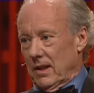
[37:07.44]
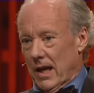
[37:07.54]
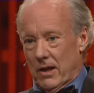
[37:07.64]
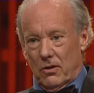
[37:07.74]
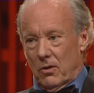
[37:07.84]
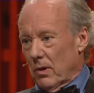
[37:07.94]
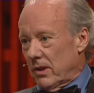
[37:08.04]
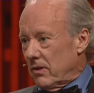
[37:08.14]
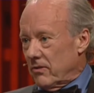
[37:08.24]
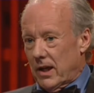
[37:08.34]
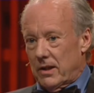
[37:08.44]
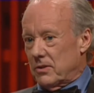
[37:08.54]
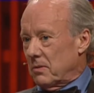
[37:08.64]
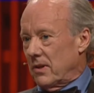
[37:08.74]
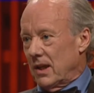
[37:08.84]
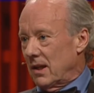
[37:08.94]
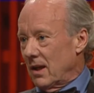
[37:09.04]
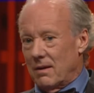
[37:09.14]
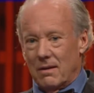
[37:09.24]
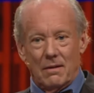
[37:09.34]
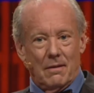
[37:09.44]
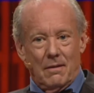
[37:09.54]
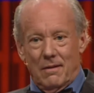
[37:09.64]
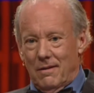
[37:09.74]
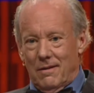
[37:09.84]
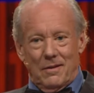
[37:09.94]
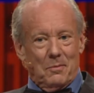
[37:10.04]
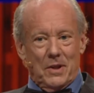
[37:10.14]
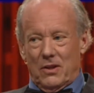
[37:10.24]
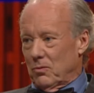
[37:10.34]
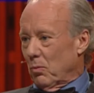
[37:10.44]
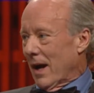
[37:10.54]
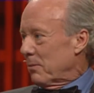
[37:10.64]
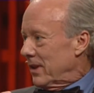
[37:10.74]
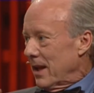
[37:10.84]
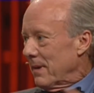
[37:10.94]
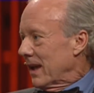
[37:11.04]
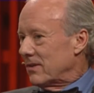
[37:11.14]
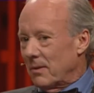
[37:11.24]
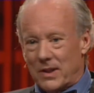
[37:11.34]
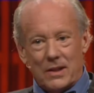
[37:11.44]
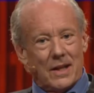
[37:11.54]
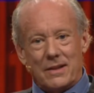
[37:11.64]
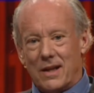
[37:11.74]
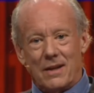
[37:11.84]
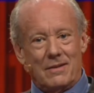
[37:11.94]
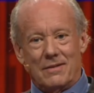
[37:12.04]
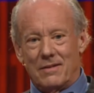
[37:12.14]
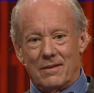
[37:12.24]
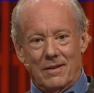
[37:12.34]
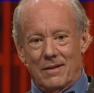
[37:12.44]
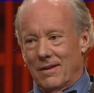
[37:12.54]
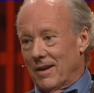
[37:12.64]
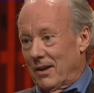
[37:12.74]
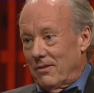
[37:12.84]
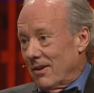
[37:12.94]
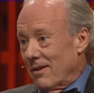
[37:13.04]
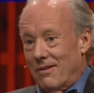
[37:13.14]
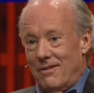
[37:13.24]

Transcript: I don't know what the designers are thinking, because why would they make something like that? I don't know.